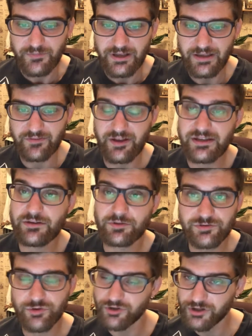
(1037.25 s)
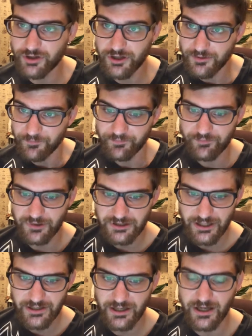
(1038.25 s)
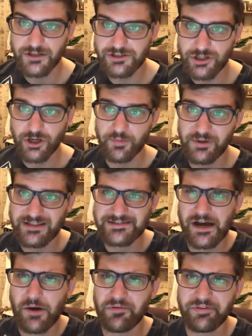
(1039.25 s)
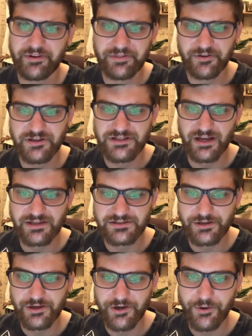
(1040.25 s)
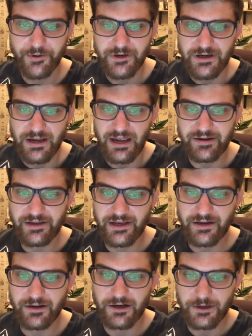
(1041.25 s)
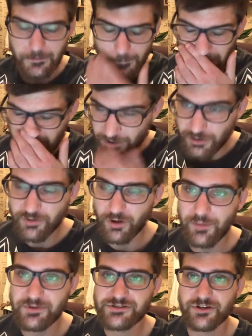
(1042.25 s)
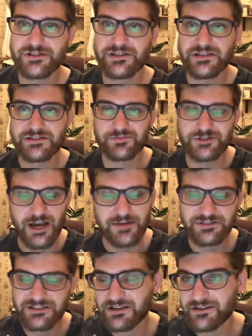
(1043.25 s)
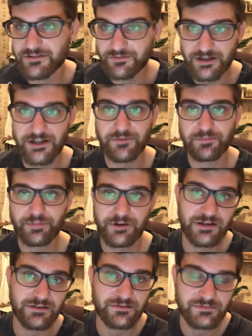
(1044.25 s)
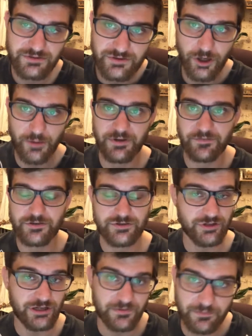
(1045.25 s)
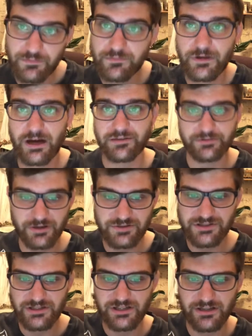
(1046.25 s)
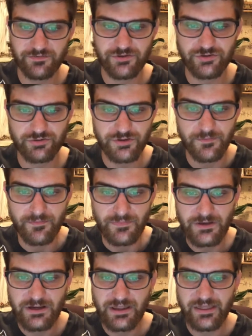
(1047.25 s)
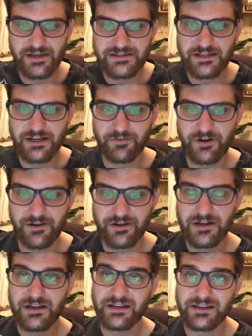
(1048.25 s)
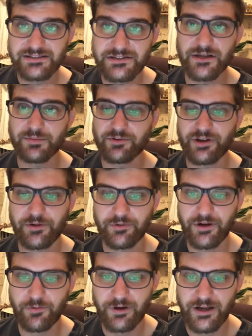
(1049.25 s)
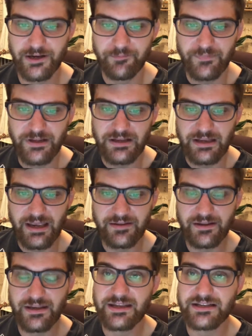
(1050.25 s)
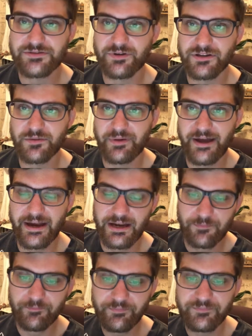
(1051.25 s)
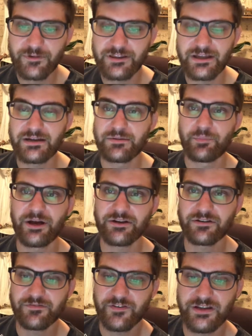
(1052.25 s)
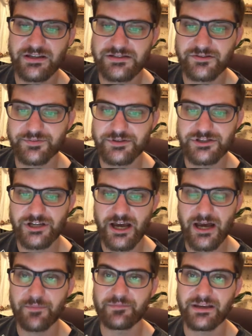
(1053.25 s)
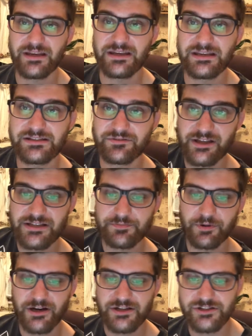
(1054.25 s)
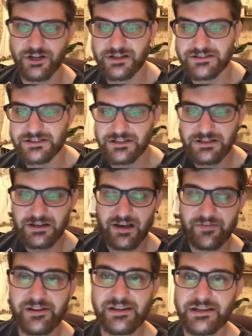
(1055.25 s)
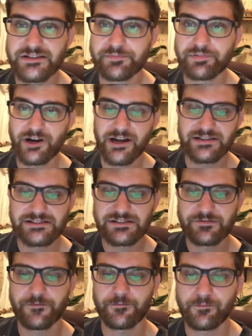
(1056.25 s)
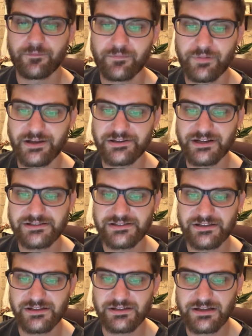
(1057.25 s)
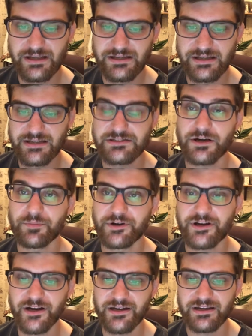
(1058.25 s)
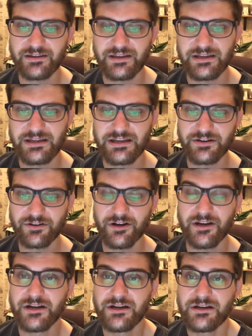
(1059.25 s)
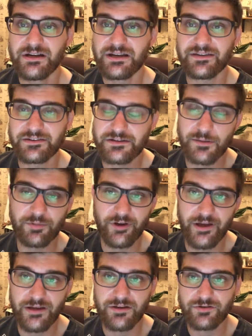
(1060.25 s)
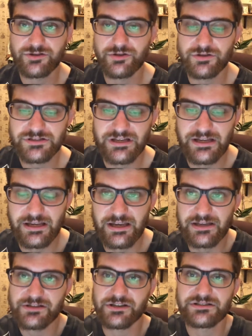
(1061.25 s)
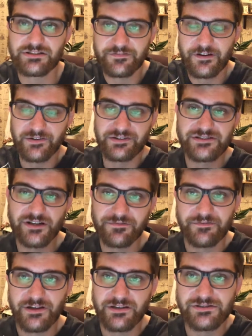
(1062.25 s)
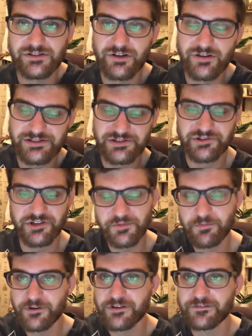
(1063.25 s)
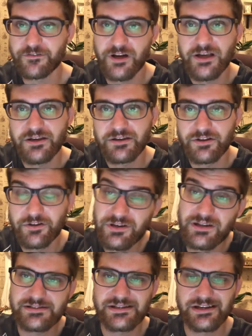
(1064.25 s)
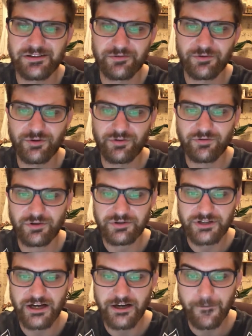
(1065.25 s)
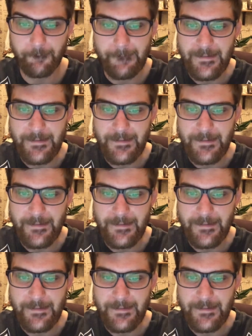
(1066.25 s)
And then he looked really good. But then Jacoby gets out with like 30 seconds to go, and then CUTELABA starts eating some jabs at the end of the round. But dominant first round. I thought it was a 10-8 for sure. And then the second round, he gets a double leg right away, and then he gets around the back. But then back on the feet, he slips a jab, and he lands body shots, and then he gets pressed by Dustin, and he eats an uppercut, and then he cannot get the double leg, shoots it, and Dustin finally stuffed it, so that's a turning point in the fight. Ian's getting a little tired.